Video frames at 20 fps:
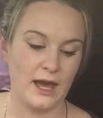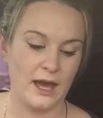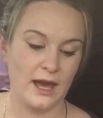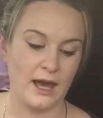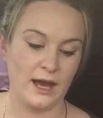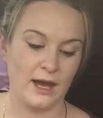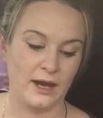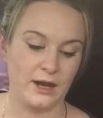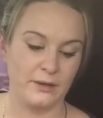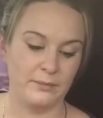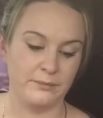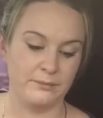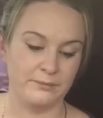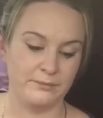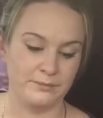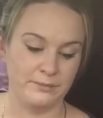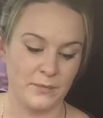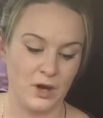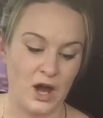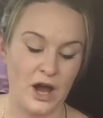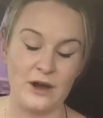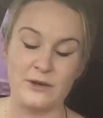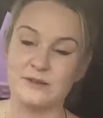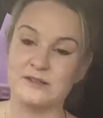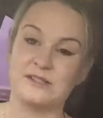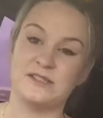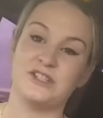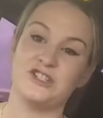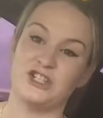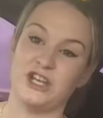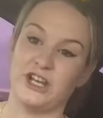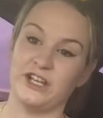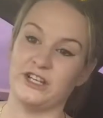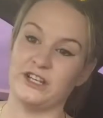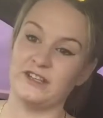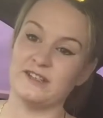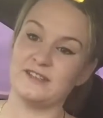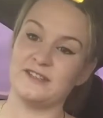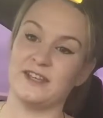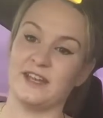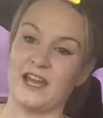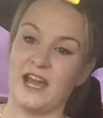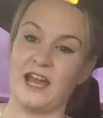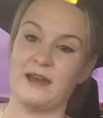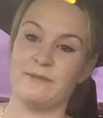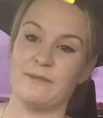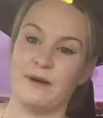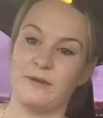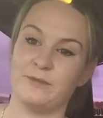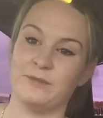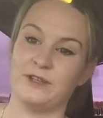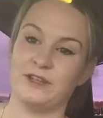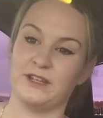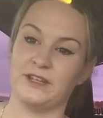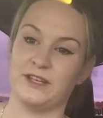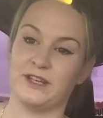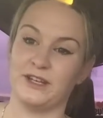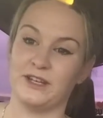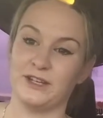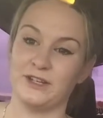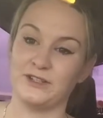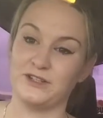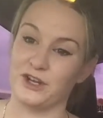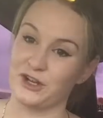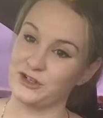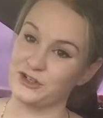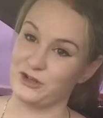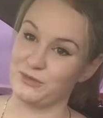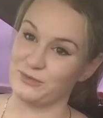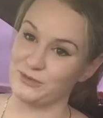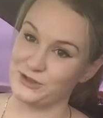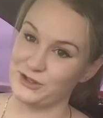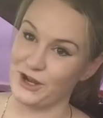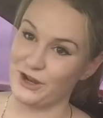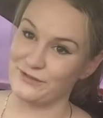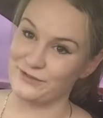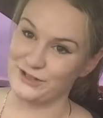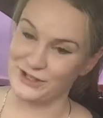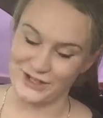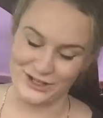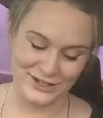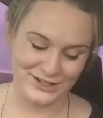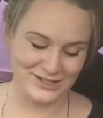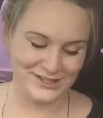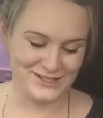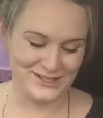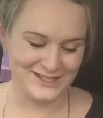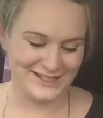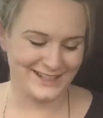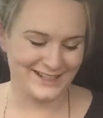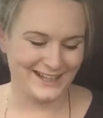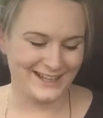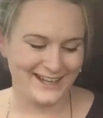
I was the genius that came up with the Don't Drip and Drive shirts.